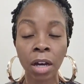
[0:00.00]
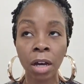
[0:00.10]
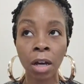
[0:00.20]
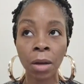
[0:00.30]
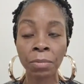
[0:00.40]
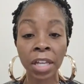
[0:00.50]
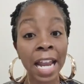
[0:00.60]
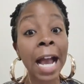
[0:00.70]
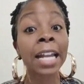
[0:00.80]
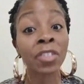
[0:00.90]
um and
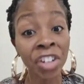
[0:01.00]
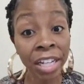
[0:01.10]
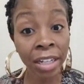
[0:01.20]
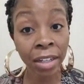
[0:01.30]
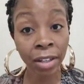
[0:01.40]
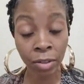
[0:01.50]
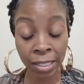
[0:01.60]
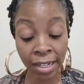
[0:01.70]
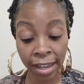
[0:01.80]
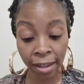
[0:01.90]
I gotta read
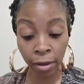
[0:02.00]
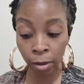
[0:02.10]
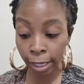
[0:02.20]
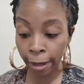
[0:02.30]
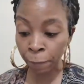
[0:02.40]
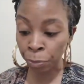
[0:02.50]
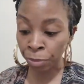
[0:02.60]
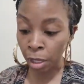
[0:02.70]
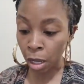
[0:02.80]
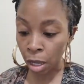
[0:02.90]
tonight, okay.
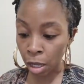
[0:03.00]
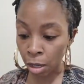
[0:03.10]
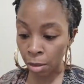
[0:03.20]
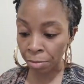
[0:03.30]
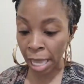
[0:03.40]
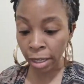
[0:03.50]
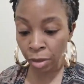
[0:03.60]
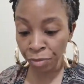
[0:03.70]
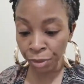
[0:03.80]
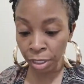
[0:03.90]
Um I
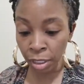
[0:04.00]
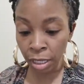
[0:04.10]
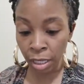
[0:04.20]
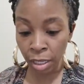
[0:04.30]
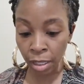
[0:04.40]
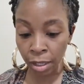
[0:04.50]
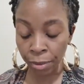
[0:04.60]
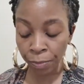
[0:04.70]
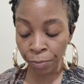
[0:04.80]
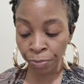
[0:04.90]
am
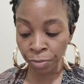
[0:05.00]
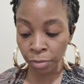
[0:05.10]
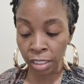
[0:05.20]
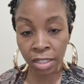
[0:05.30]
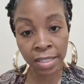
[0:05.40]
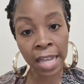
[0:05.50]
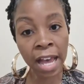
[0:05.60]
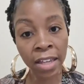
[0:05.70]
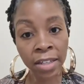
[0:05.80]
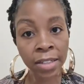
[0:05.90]
reading The
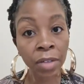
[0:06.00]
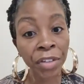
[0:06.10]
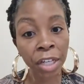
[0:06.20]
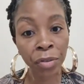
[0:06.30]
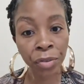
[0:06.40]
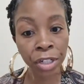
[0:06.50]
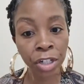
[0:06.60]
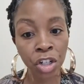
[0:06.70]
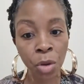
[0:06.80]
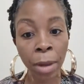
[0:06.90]
Science of Getting
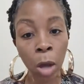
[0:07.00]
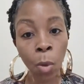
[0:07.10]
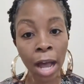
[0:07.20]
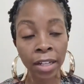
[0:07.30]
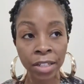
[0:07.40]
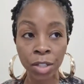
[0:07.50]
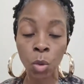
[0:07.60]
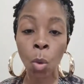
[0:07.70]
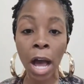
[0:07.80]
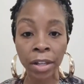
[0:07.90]
Rich by Wallace
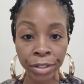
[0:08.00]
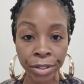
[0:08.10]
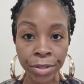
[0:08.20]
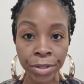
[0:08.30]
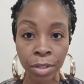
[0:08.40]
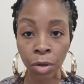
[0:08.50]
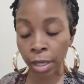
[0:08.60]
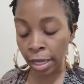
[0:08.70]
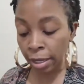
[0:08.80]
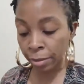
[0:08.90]
Wattles,
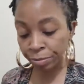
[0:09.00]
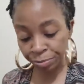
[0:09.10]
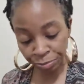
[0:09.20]
okay.